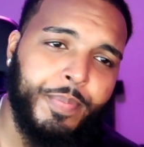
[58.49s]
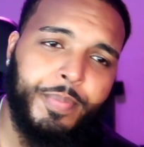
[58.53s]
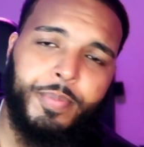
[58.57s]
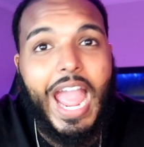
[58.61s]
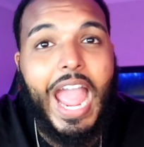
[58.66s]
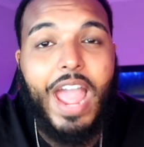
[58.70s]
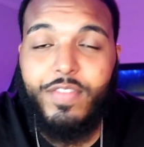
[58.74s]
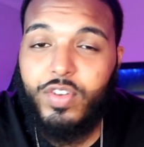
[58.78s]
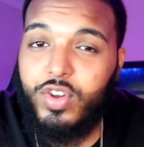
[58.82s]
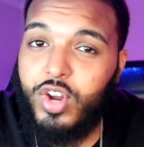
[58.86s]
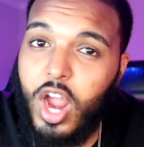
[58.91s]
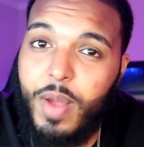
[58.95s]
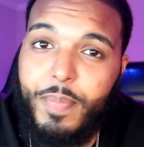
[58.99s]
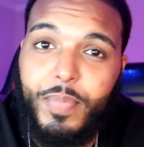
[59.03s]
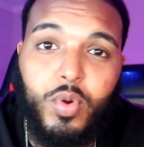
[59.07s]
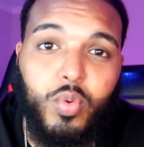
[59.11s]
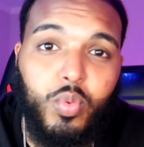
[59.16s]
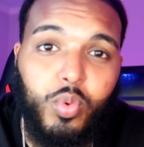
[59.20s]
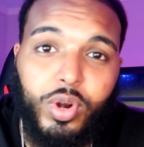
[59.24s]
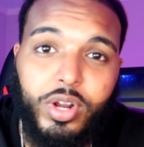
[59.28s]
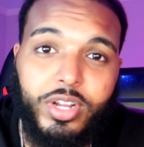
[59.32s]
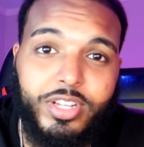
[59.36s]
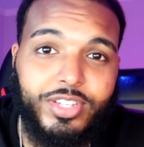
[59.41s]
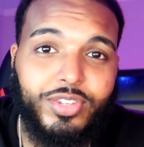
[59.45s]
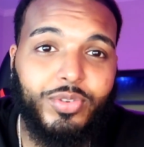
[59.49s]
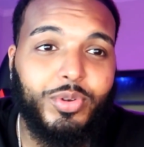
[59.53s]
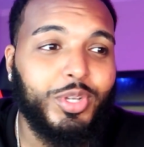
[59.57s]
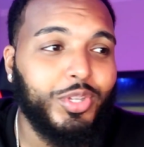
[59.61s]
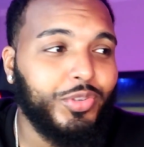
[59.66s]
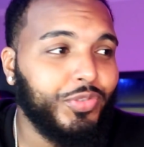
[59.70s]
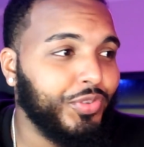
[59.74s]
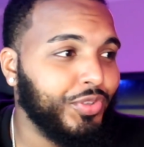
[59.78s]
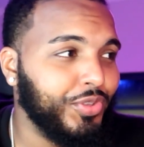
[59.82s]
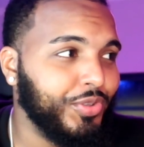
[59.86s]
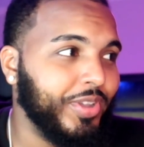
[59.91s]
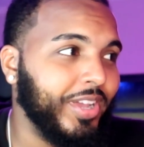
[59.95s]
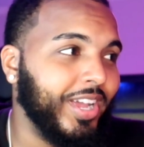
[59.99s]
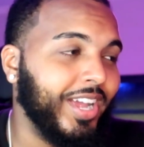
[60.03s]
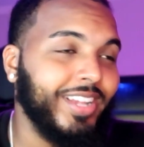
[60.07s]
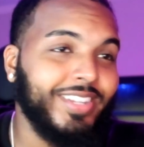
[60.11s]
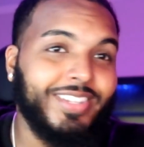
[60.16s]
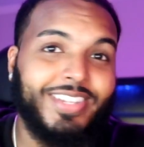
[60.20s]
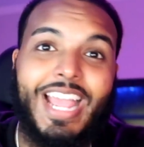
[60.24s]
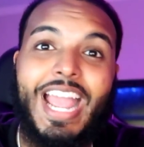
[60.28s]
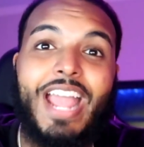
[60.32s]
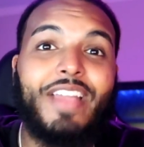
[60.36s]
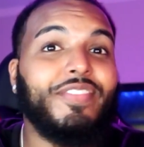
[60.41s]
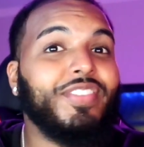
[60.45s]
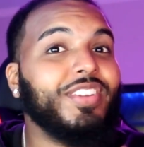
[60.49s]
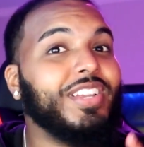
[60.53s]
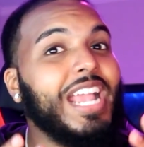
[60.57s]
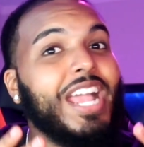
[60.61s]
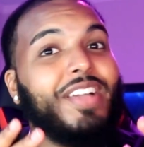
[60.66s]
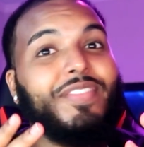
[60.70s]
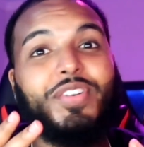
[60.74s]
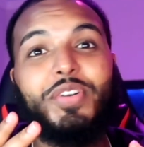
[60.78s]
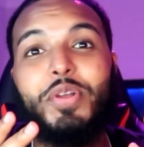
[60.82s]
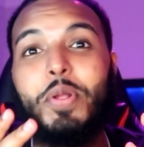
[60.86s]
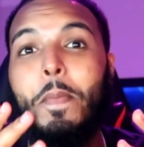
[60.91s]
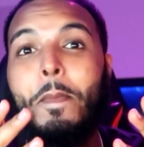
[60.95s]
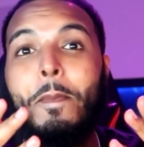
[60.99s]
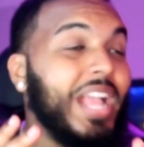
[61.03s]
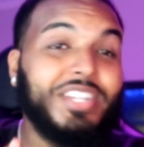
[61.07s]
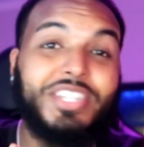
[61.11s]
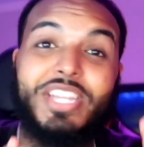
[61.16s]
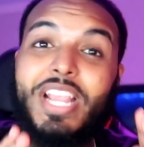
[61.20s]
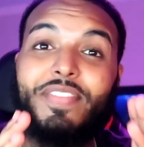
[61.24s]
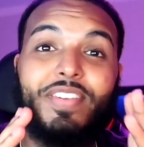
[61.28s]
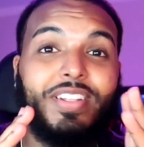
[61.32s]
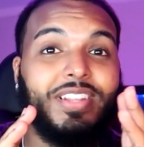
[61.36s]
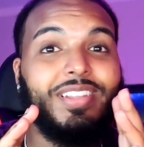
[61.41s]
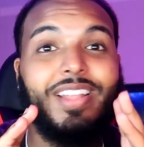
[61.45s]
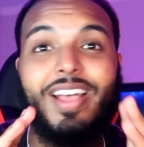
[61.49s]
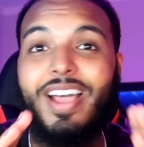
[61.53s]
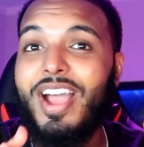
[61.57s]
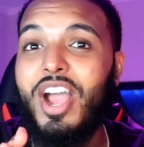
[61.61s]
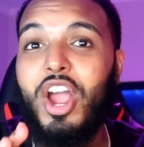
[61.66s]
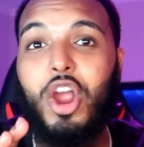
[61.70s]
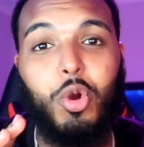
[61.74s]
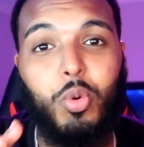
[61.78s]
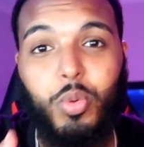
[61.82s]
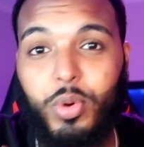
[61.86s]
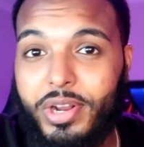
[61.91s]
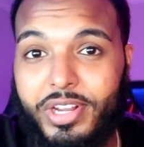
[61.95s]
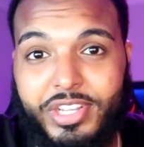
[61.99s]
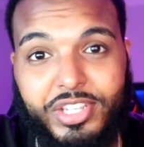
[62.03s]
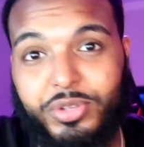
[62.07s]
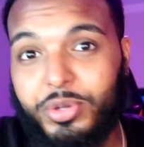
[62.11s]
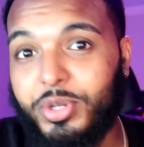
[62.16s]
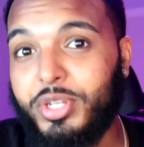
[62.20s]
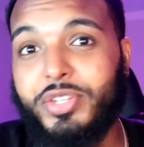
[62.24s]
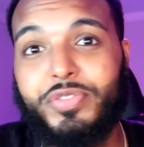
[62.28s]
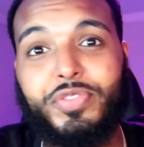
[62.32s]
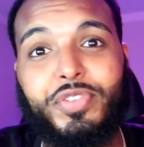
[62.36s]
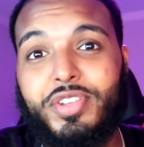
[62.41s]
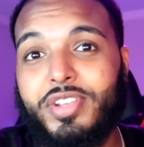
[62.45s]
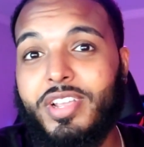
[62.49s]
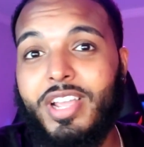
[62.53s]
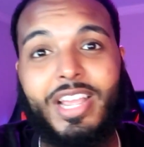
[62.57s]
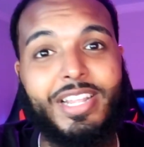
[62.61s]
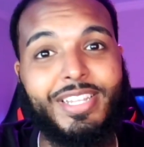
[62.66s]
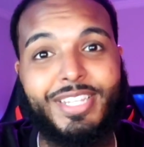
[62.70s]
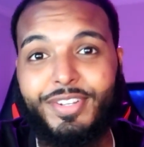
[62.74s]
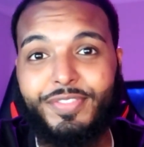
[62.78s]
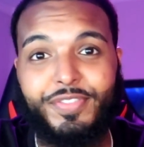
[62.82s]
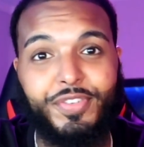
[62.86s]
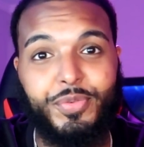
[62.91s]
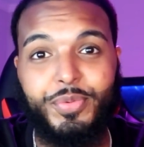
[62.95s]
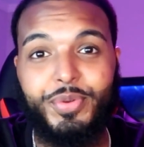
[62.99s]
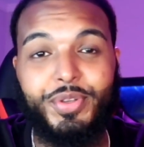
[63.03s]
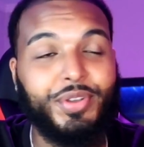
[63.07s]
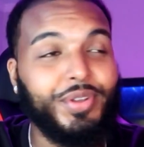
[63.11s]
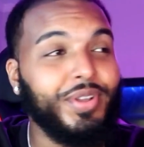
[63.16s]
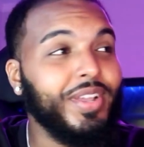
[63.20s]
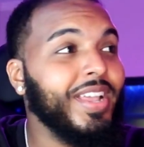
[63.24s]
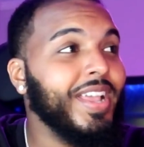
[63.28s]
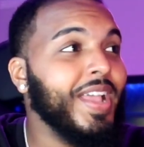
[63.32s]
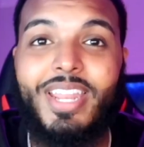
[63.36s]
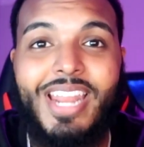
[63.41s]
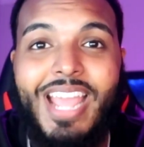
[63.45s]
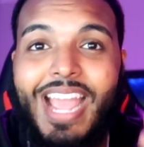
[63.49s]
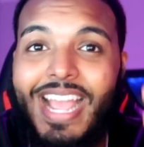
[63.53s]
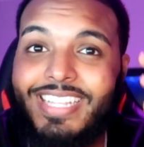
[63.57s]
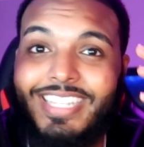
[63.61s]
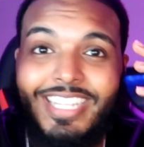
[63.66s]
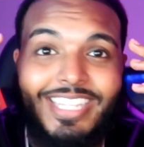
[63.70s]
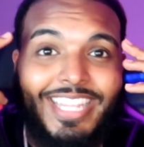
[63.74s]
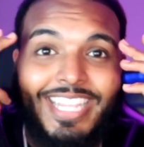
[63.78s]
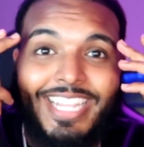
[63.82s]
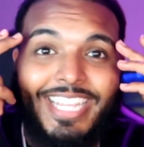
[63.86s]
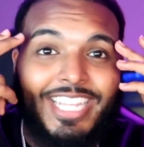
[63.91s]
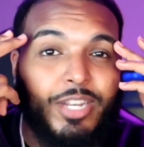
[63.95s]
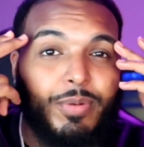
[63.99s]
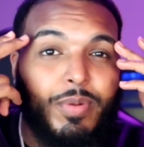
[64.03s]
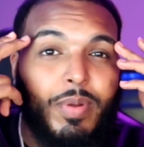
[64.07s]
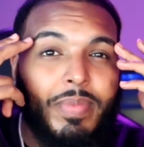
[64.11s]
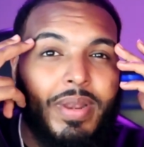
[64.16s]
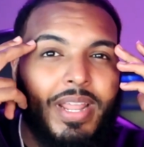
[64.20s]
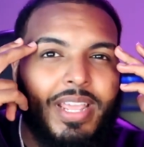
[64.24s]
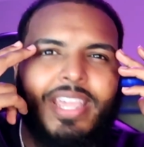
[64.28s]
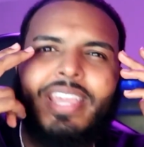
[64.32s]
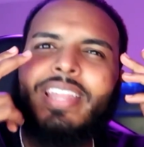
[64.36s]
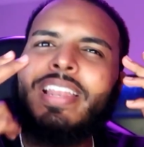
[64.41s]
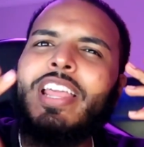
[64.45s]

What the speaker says: I have a couple work stories for you guys. I actually have a lot of work stories for you guys, like for real. And as I think of them, I'm like,